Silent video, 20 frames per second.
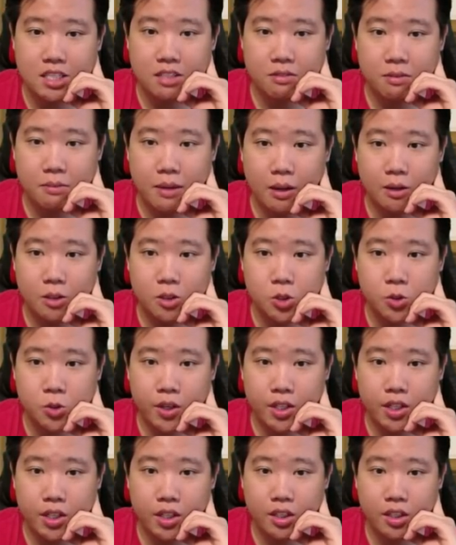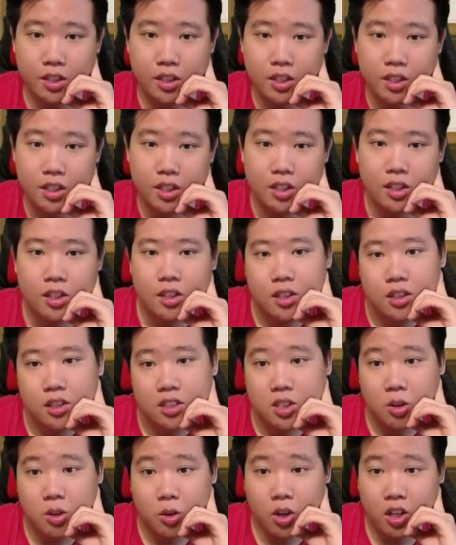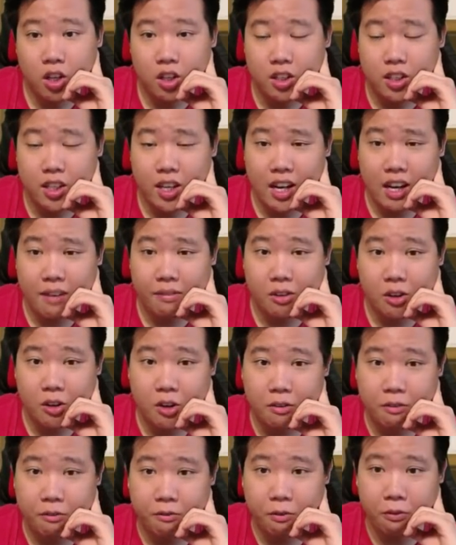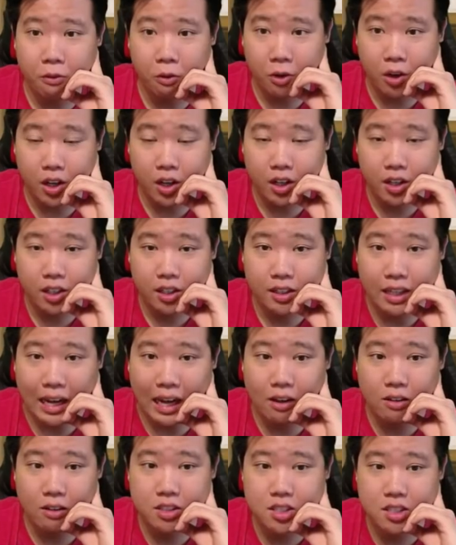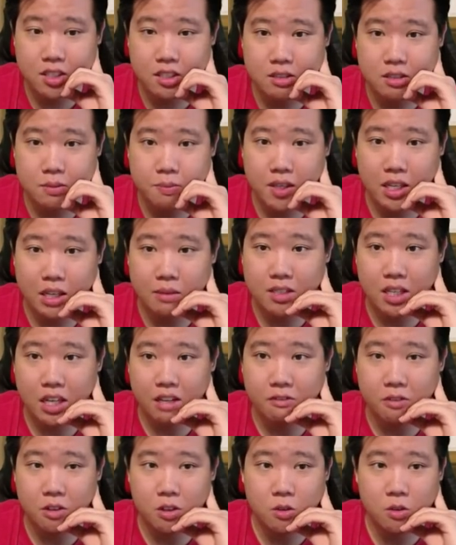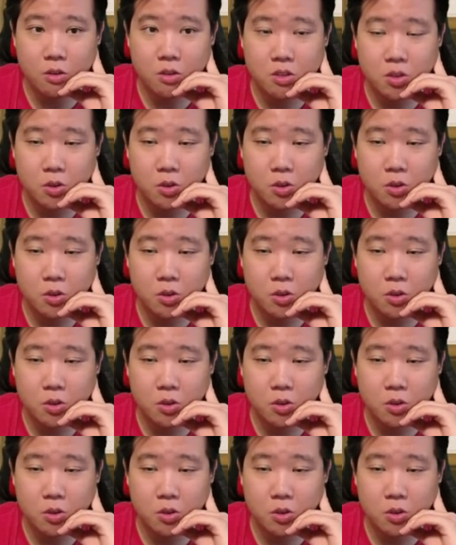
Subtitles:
amount of training. So currently I have 34,000 speed ups that I've used